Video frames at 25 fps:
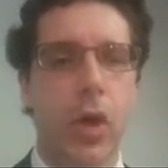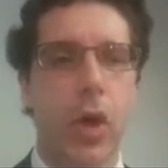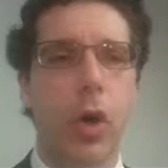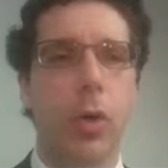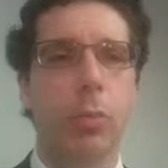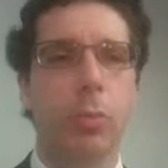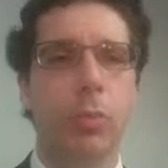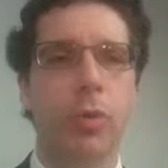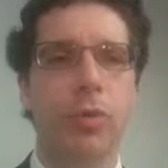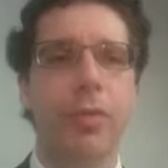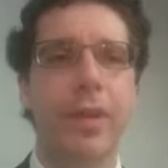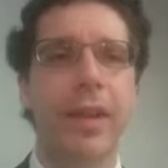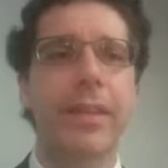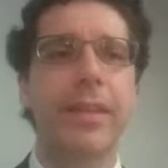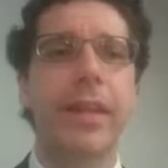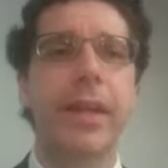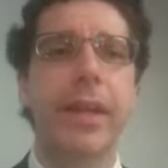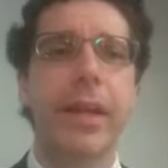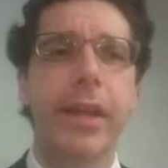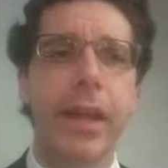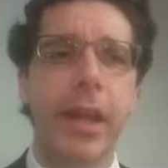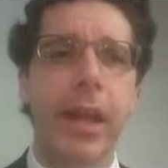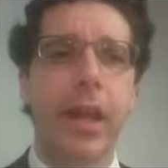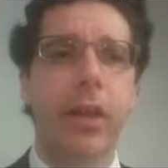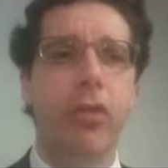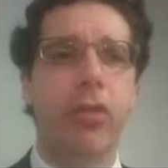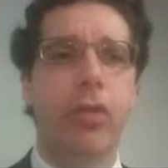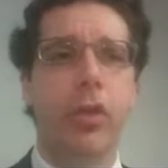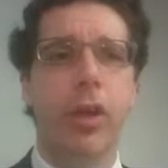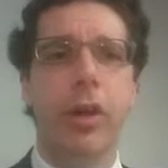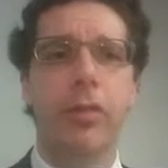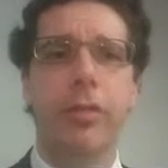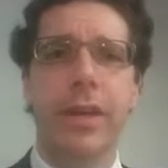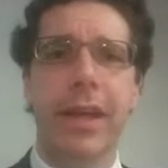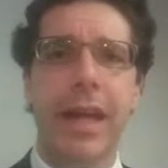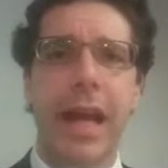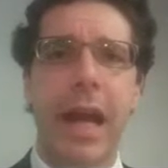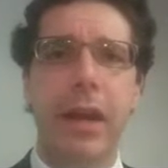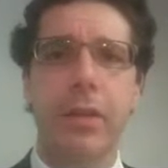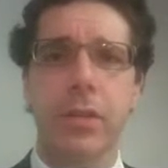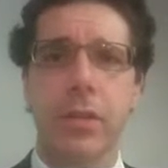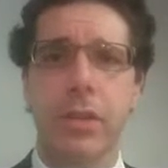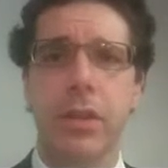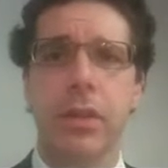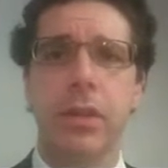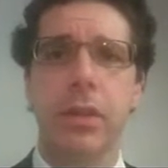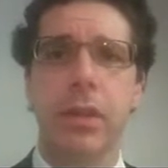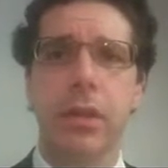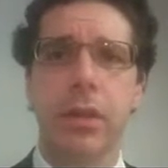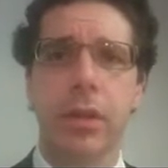or prevent the creation of a
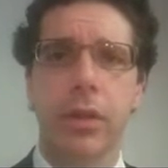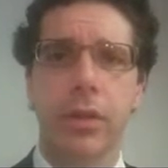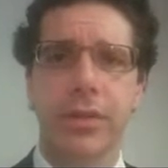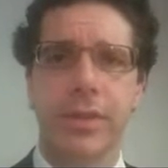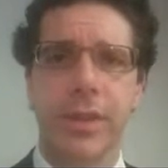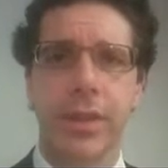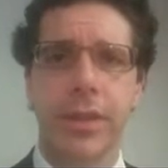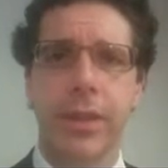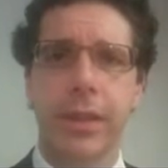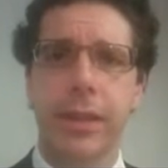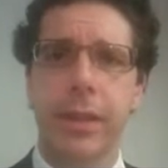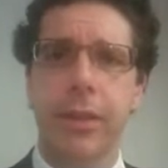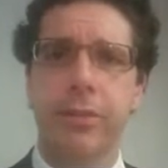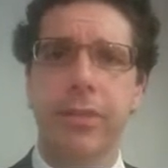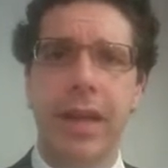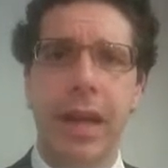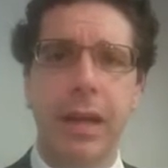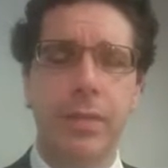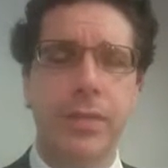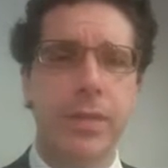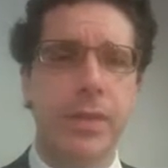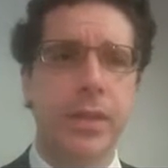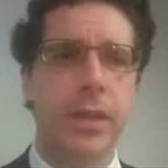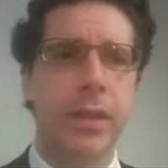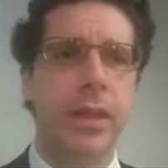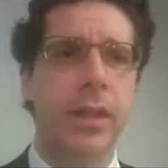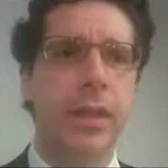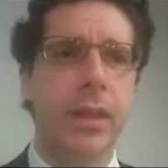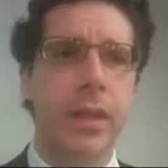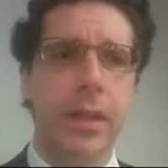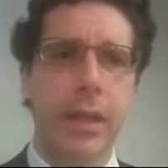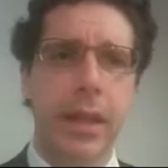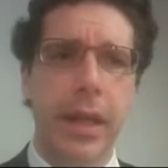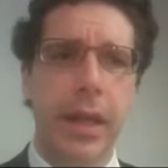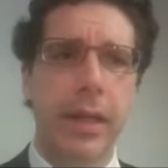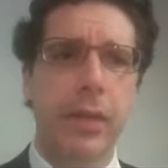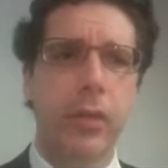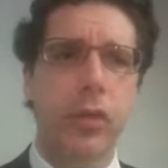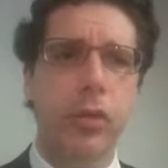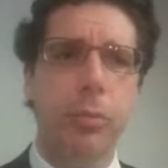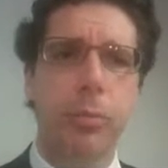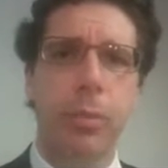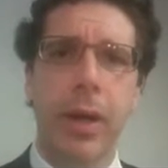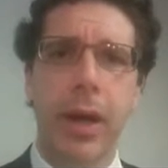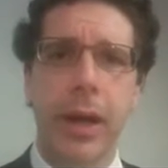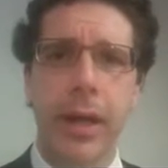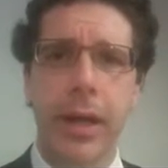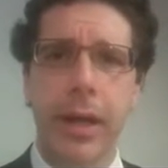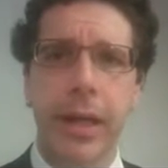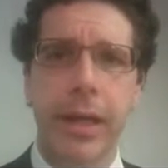consultative council in
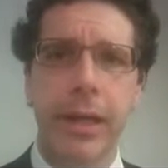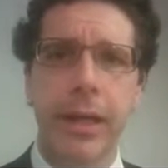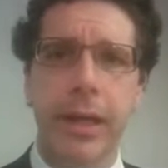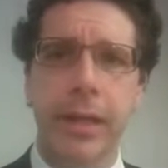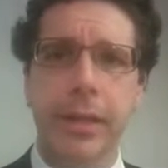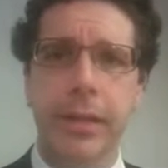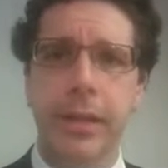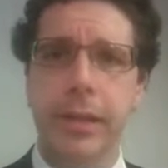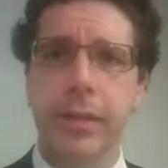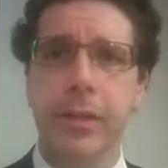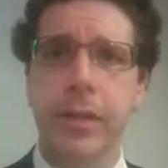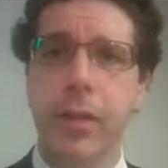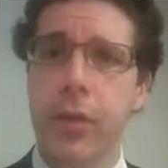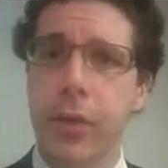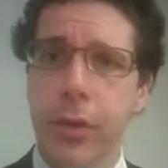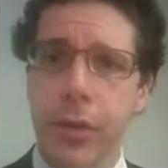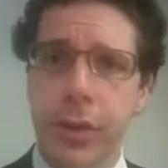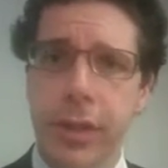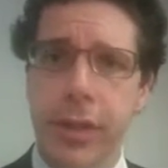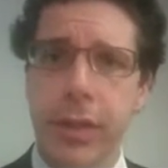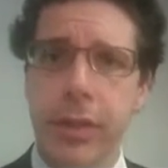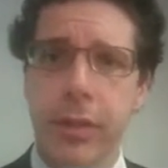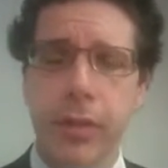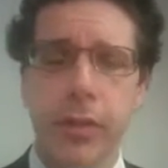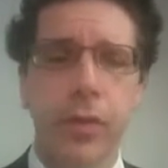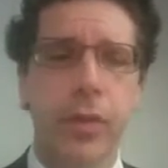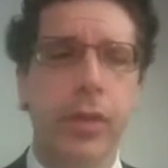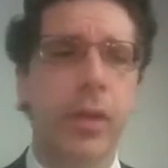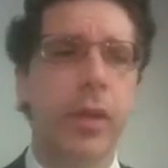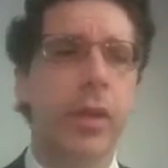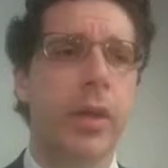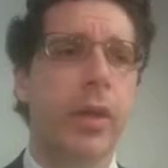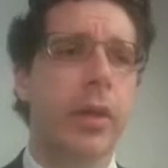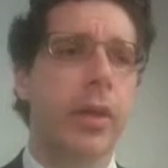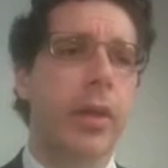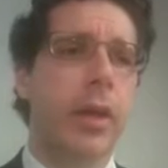Dubai in 1930s,